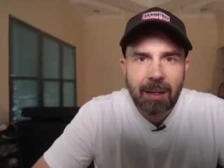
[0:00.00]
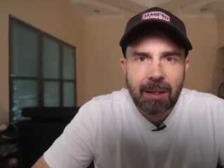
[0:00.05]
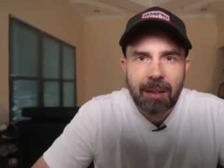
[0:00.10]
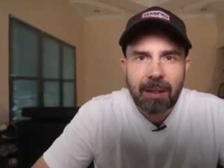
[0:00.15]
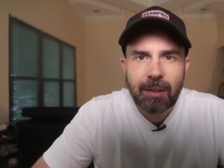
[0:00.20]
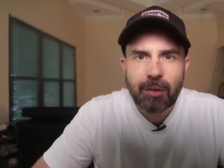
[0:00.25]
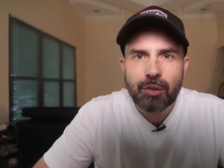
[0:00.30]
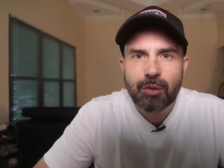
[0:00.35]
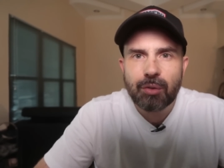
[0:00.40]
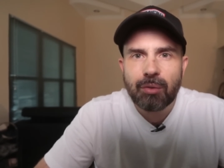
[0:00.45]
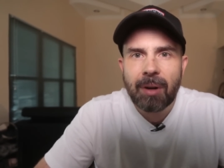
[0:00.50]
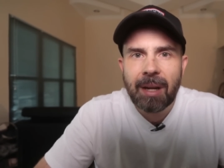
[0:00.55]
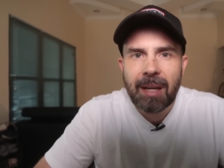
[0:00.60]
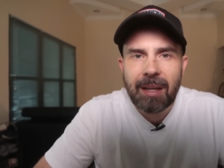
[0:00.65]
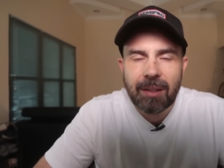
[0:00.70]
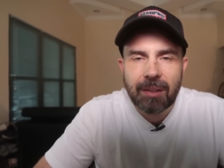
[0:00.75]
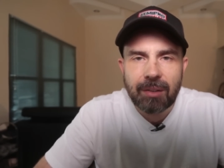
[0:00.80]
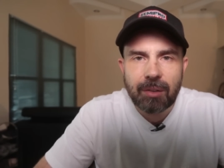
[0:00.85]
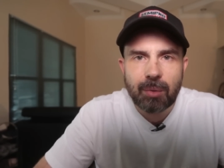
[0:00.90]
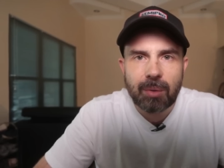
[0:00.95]
then
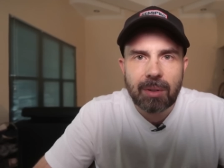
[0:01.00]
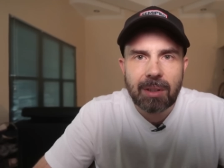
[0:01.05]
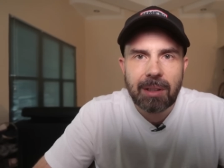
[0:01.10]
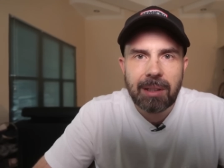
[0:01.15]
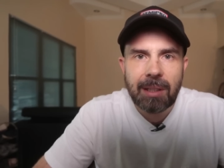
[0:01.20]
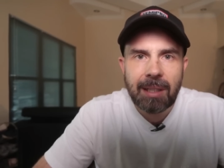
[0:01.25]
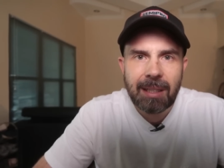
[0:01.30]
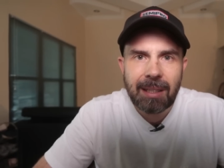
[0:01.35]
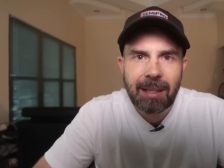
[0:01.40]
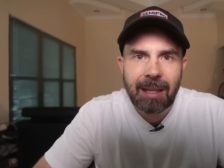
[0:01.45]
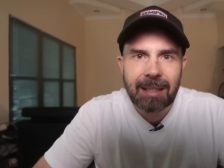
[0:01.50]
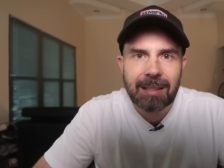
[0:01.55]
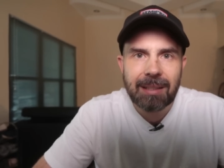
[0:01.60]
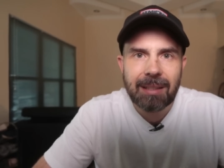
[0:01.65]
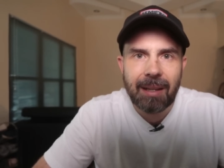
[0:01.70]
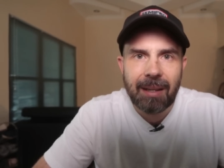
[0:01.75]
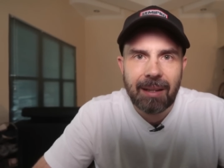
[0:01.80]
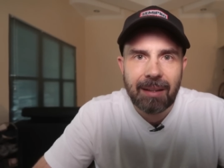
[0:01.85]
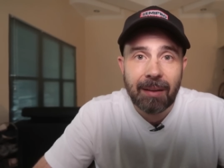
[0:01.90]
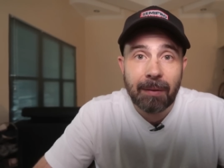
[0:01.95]
train it to clear
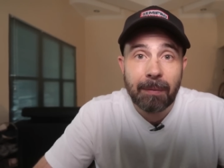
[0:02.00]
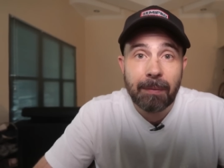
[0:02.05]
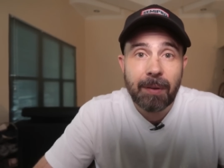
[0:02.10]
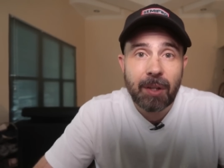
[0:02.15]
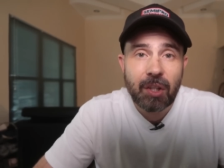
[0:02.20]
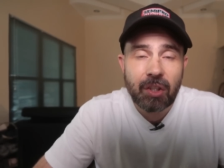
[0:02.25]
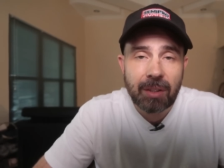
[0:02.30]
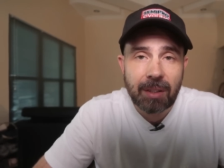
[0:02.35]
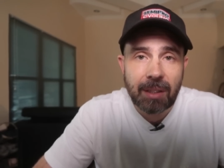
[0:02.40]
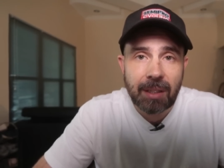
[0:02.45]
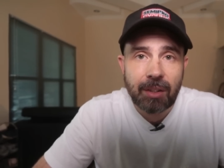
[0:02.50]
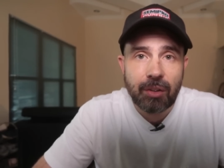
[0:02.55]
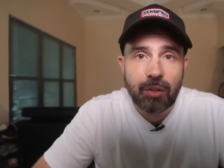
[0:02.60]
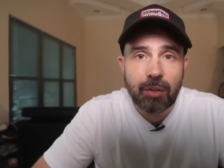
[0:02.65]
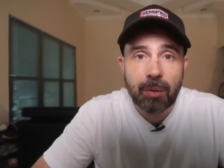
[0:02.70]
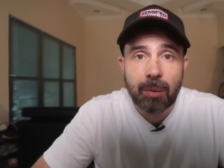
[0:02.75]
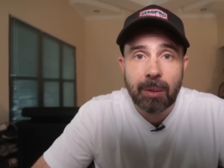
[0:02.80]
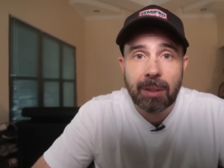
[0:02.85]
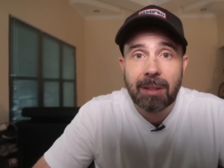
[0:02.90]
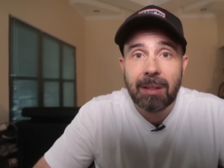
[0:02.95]
lactate efficiently
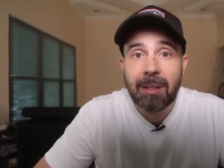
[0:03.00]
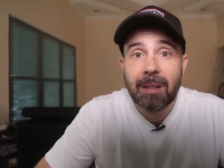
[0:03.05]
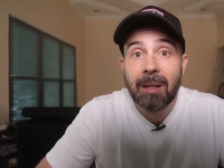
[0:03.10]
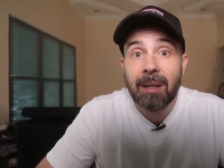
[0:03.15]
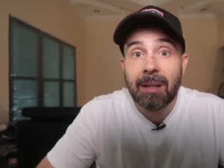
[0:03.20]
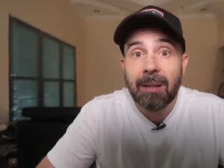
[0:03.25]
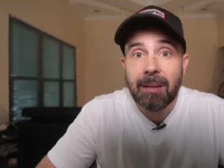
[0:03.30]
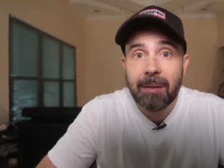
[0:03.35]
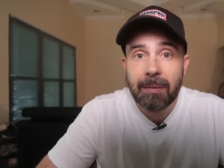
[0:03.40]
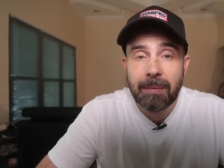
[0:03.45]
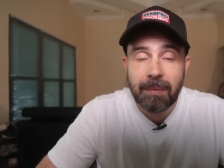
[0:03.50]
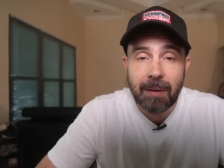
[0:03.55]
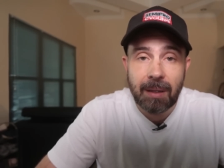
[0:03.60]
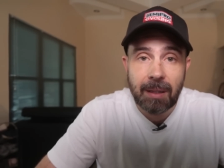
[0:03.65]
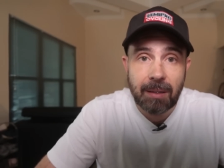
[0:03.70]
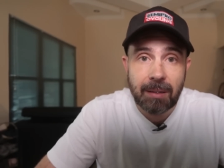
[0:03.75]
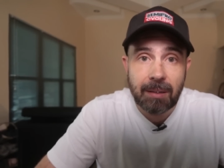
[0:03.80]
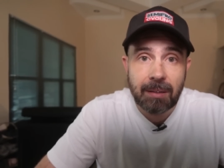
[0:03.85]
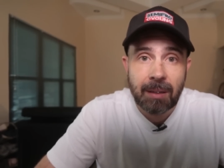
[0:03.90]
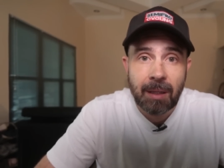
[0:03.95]
during the under
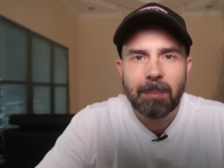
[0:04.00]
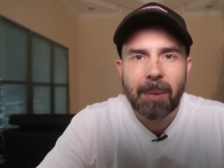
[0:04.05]
phase.